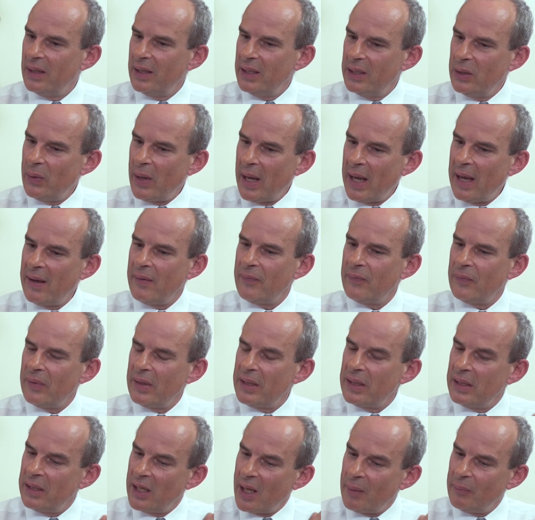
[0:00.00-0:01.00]

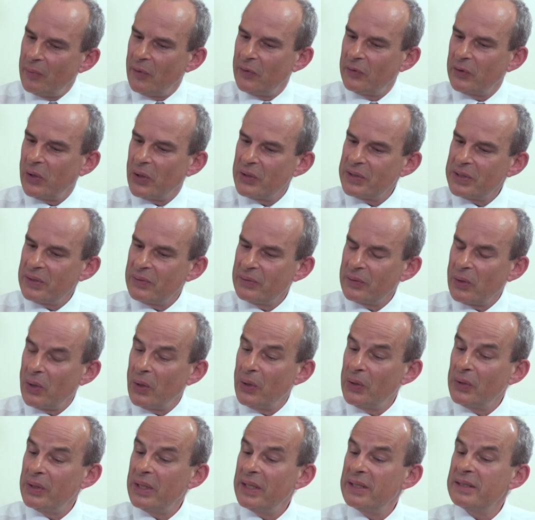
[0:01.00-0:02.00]
the number of shots on
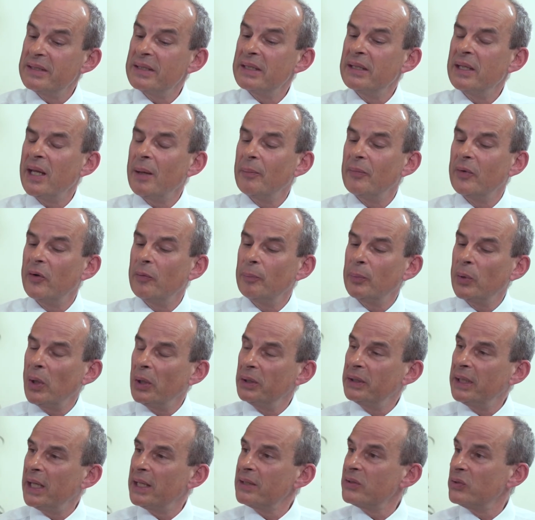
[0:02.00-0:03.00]
goal as the number of
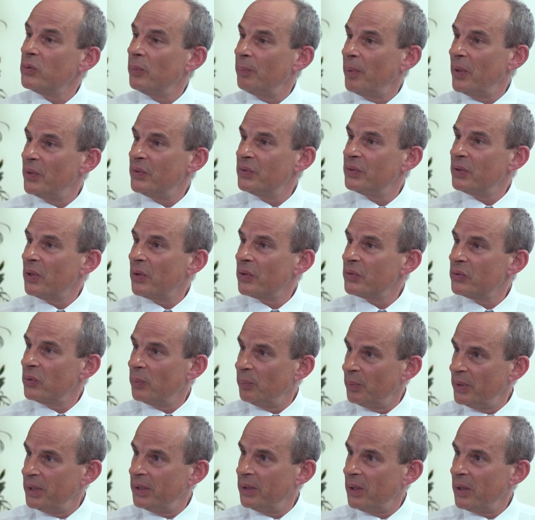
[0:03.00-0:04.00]
projects or postdocs or
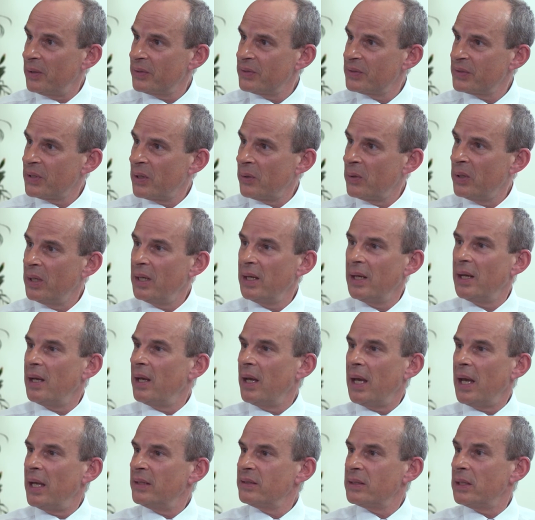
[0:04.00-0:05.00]
pre-docs. So
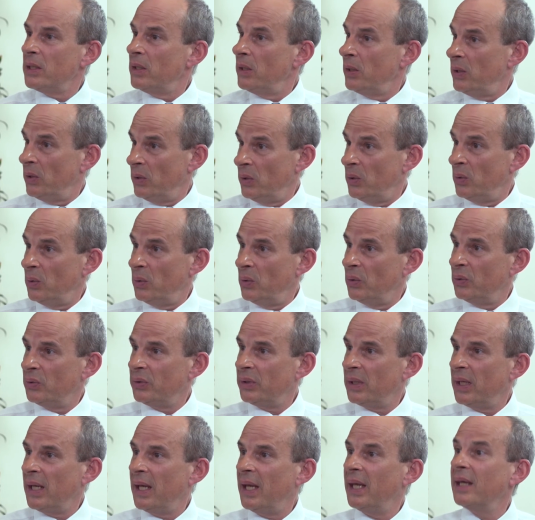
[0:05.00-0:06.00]
it's a
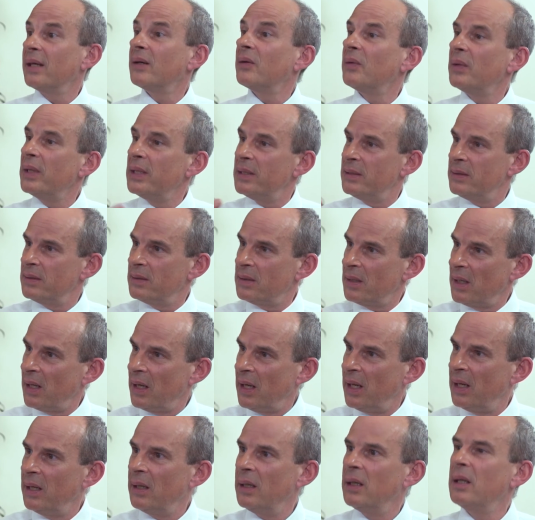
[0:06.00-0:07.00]
huge increase
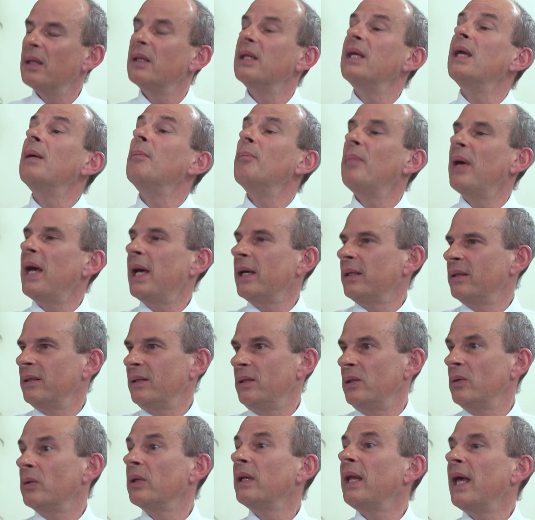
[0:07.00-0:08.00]
in the impact
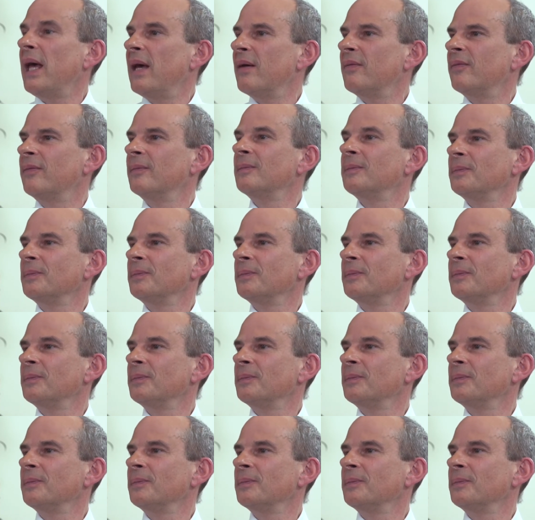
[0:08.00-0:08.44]
that you can have.